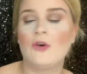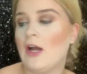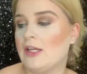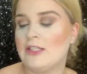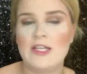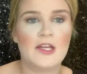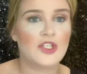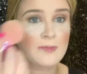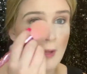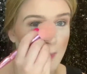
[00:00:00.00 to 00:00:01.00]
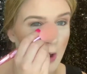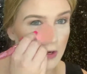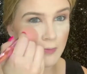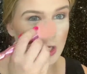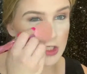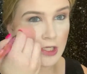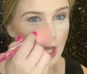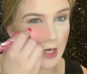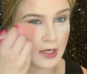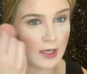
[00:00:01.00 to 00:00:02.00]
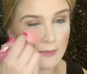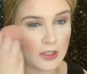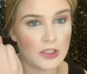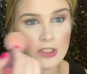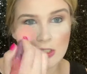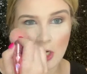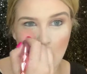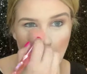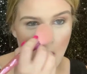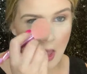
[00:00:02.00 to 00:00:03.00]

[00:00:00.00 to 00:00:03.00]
go ahead and take just my powder brush again, and I'm gonna just start